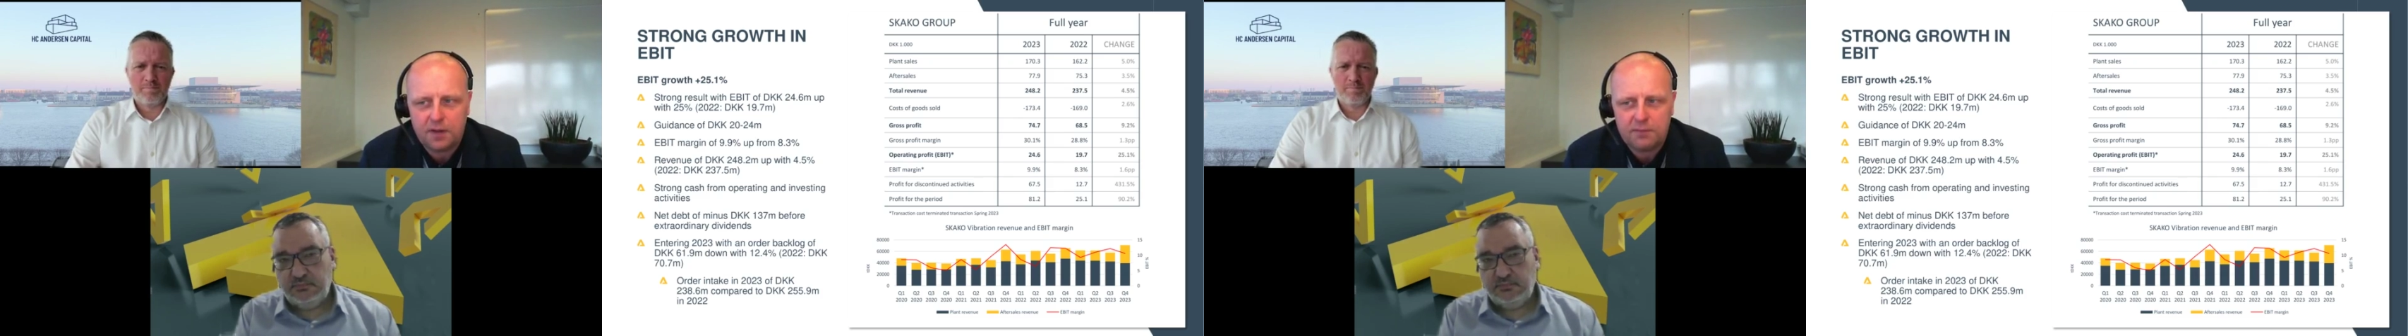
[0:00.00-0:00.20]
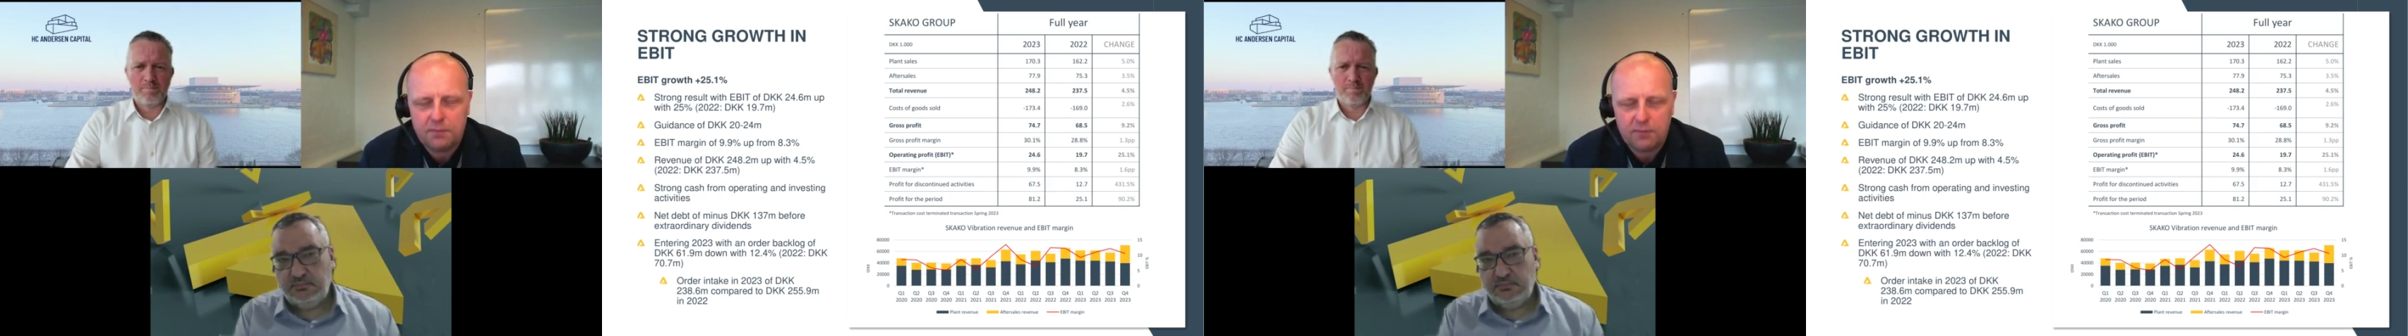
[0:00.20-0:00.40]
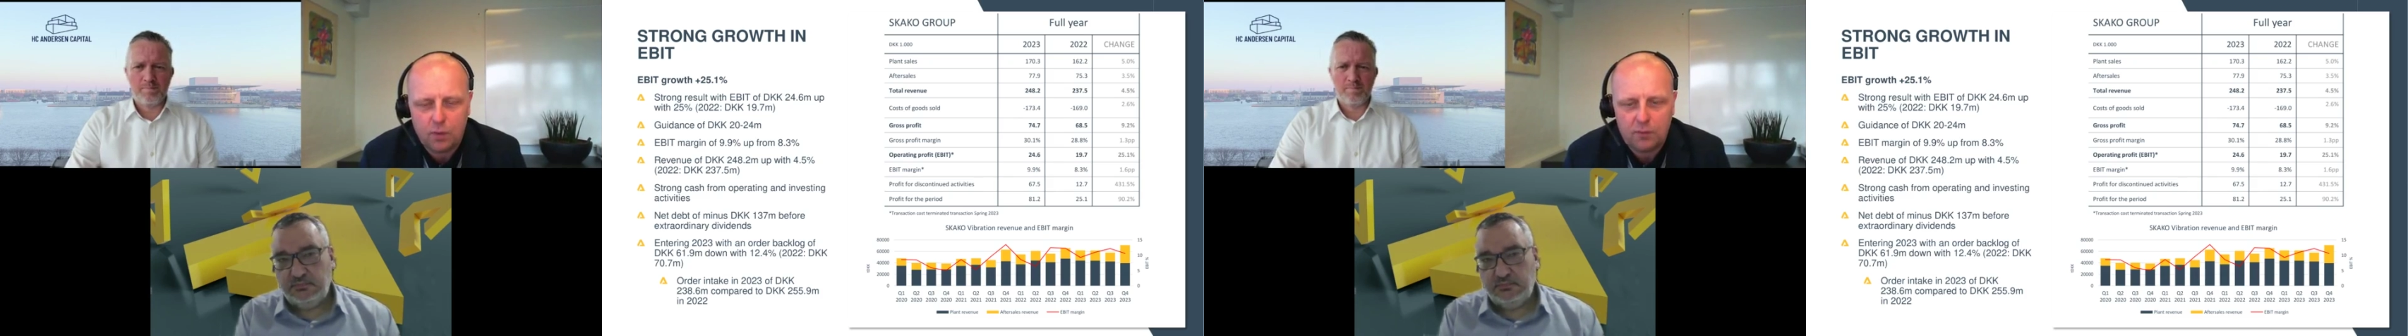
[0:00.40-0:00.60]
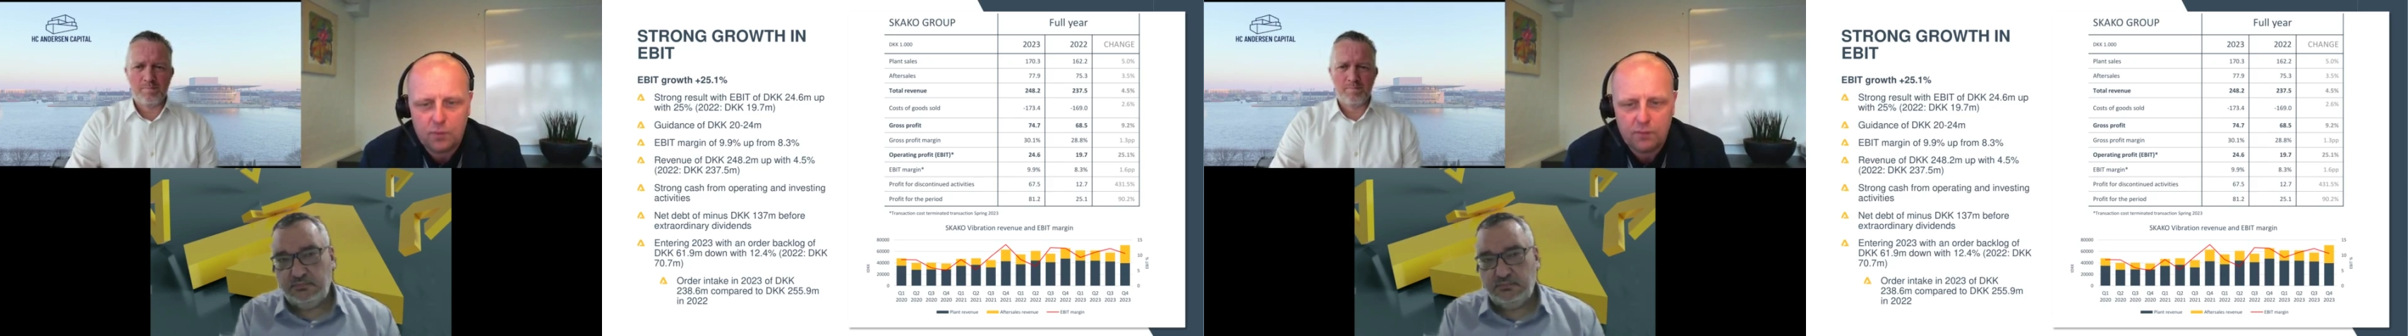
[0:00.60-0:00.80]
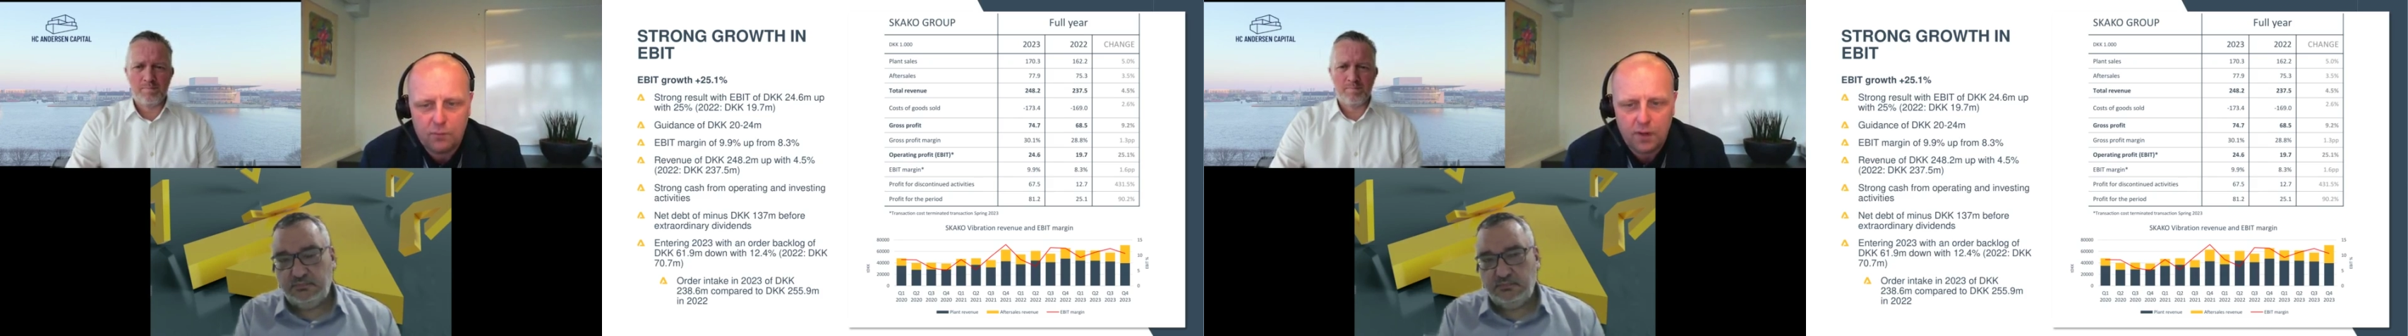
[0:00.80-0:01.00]
But
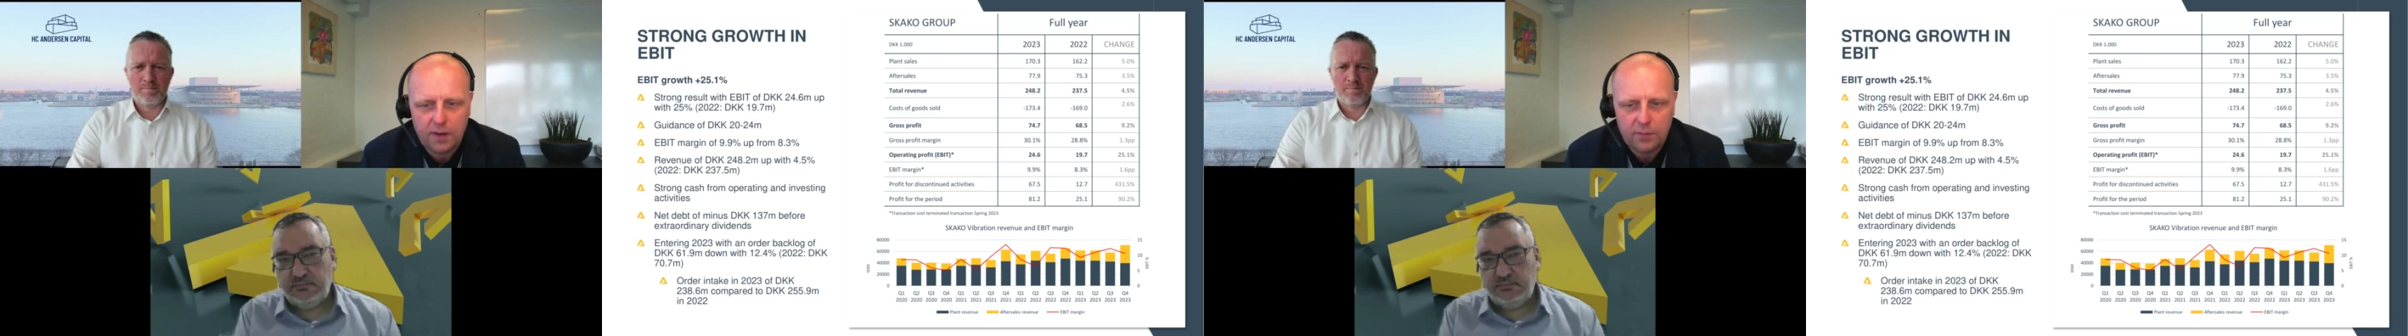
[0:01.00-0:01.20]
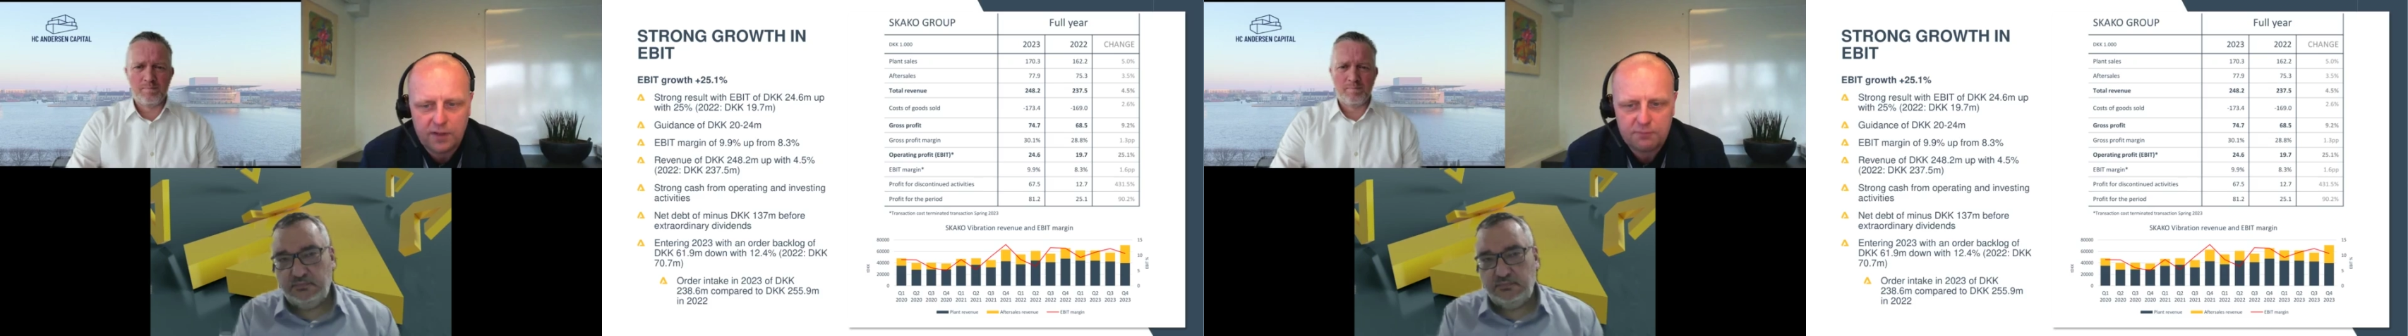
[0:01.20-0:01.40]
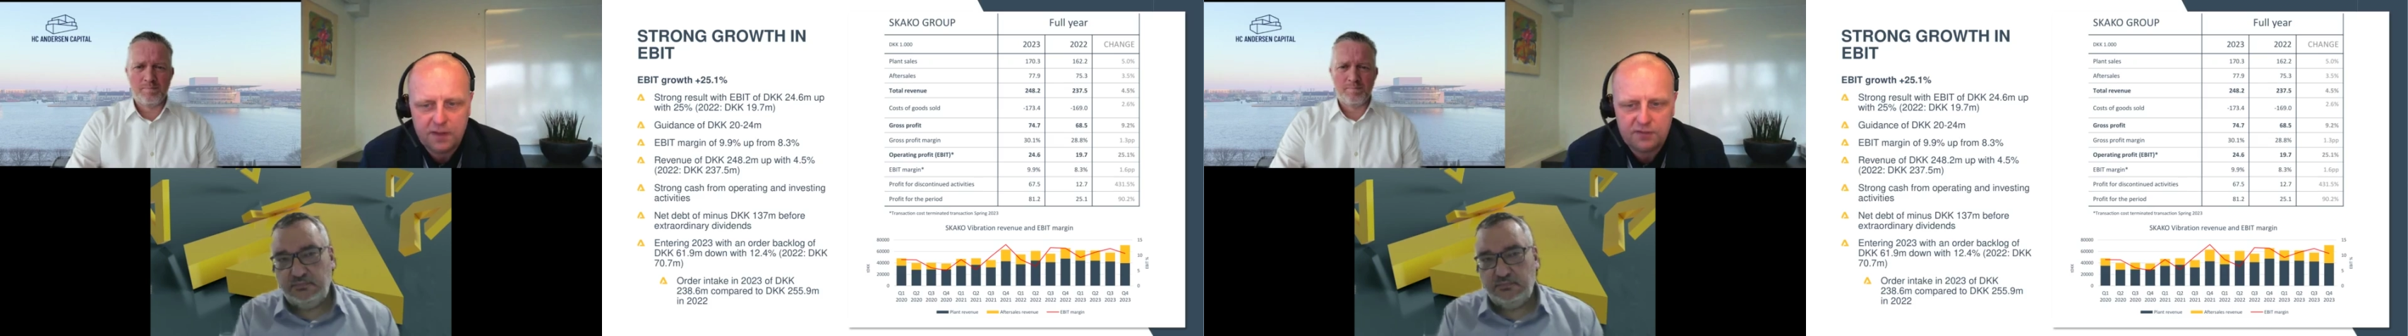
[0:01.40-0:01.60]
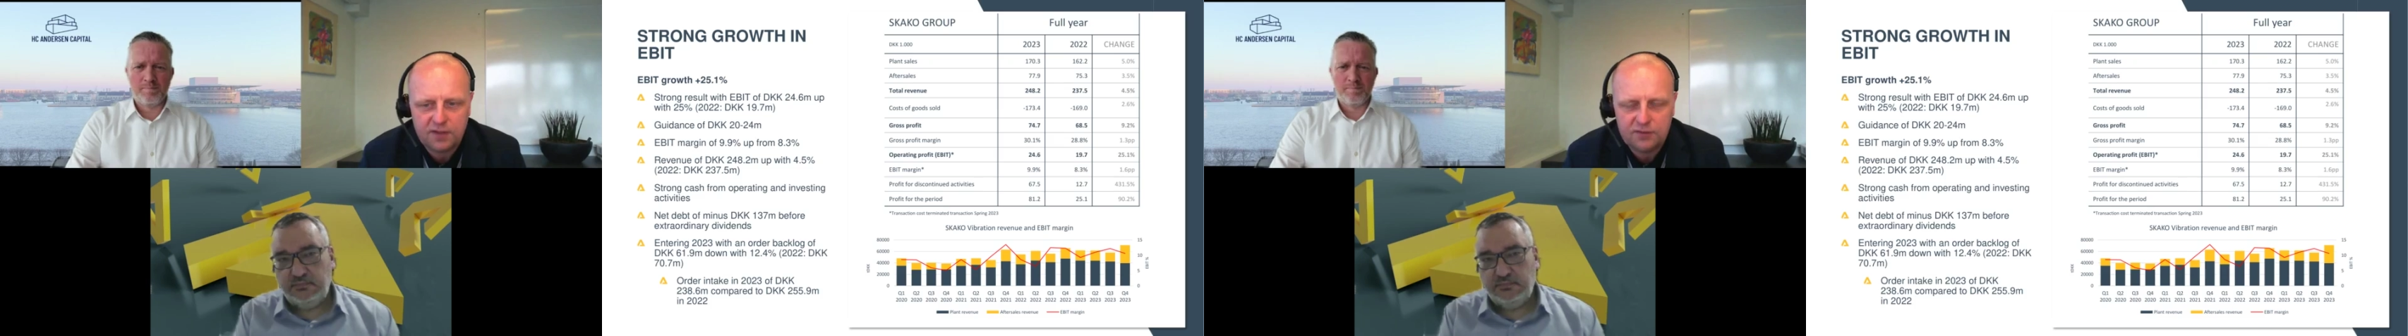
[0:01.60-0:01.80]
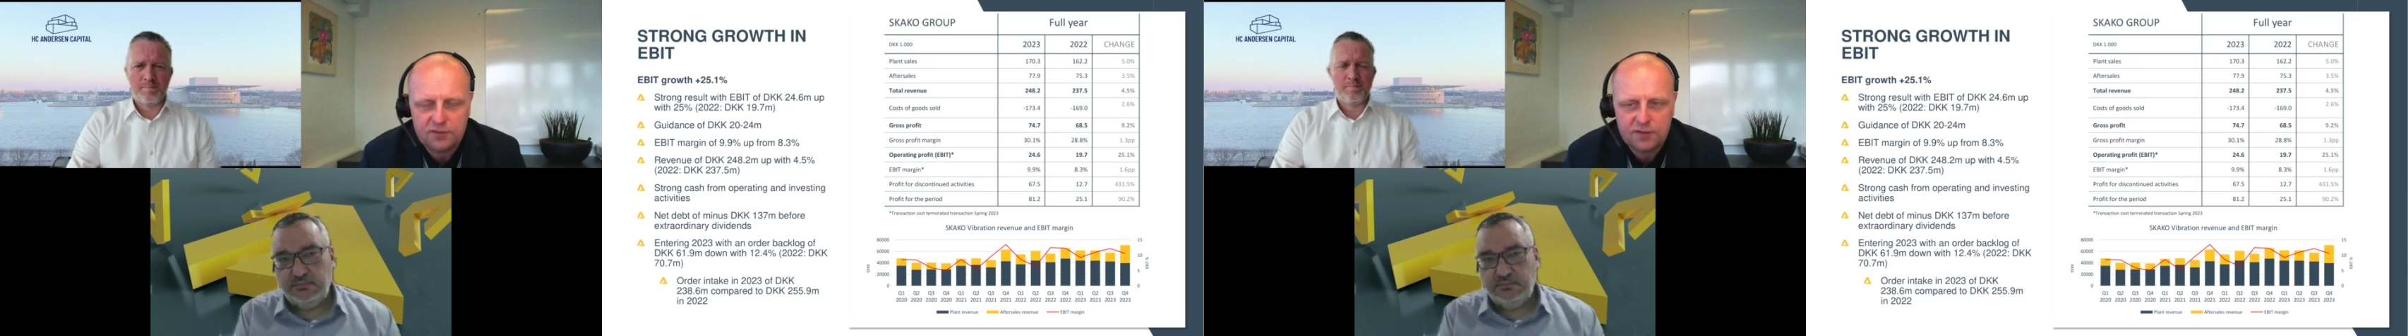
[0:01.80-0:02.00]
what our
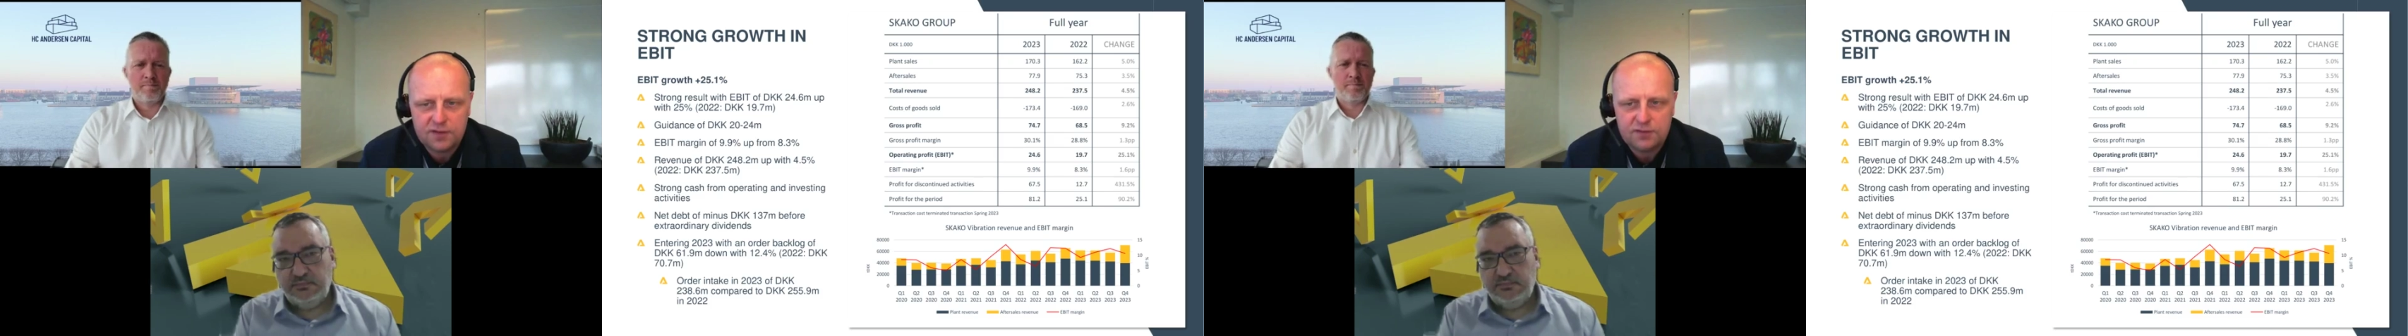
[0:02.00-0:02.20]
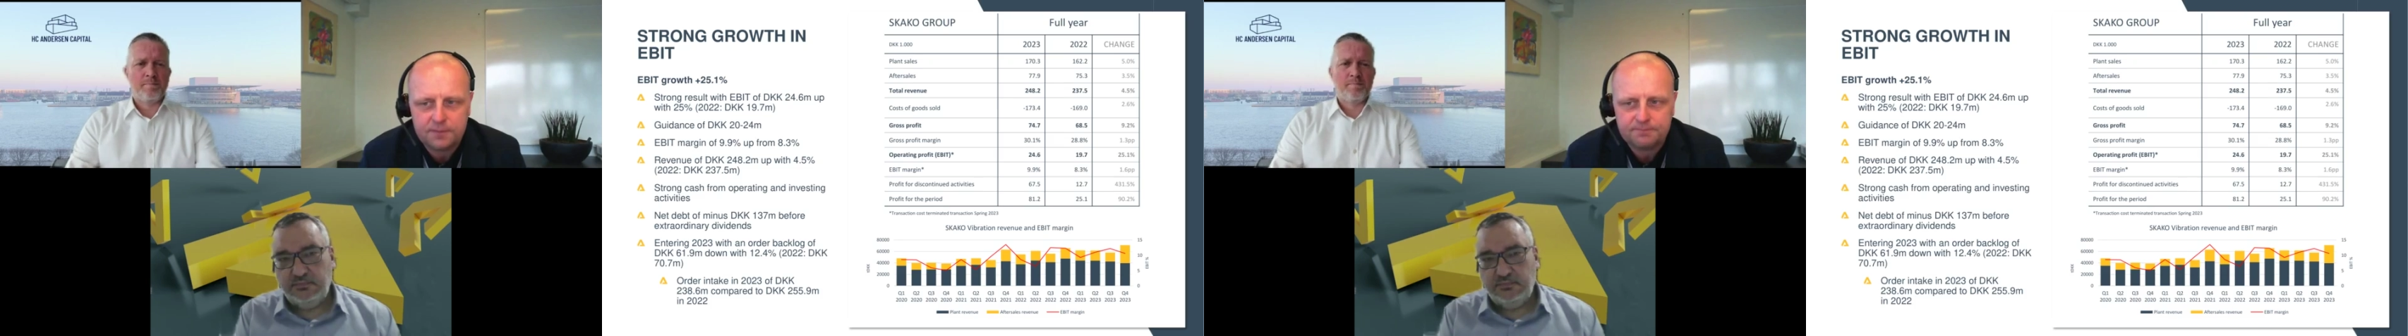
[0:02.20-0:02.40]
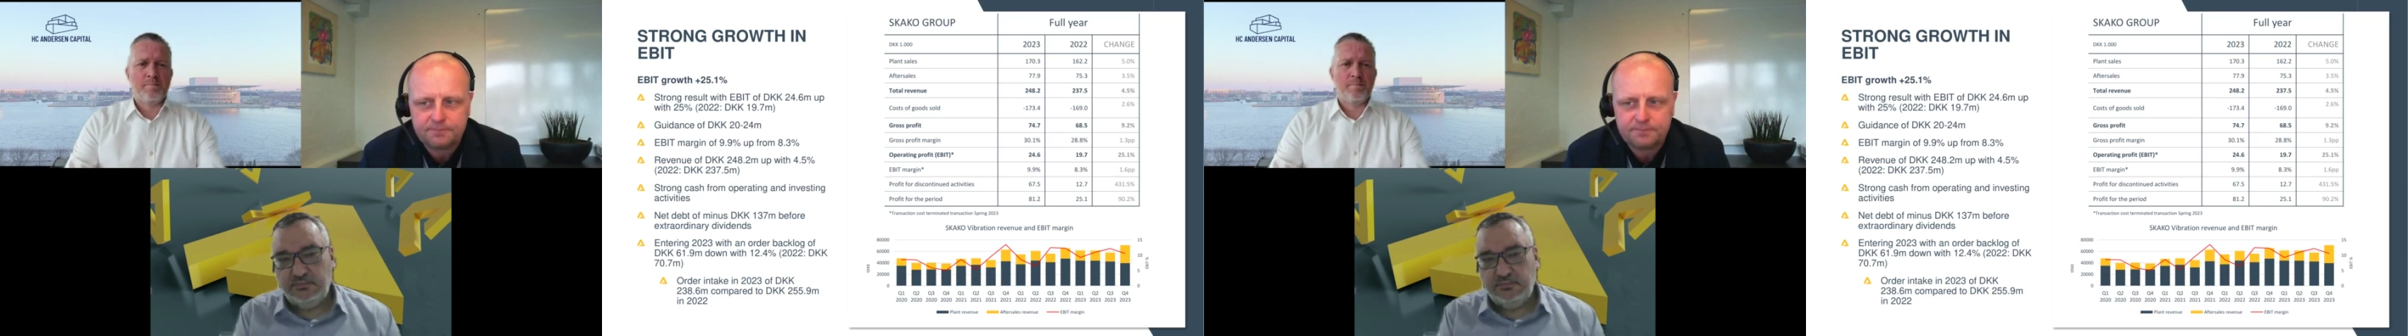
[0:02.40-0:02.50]
expectation is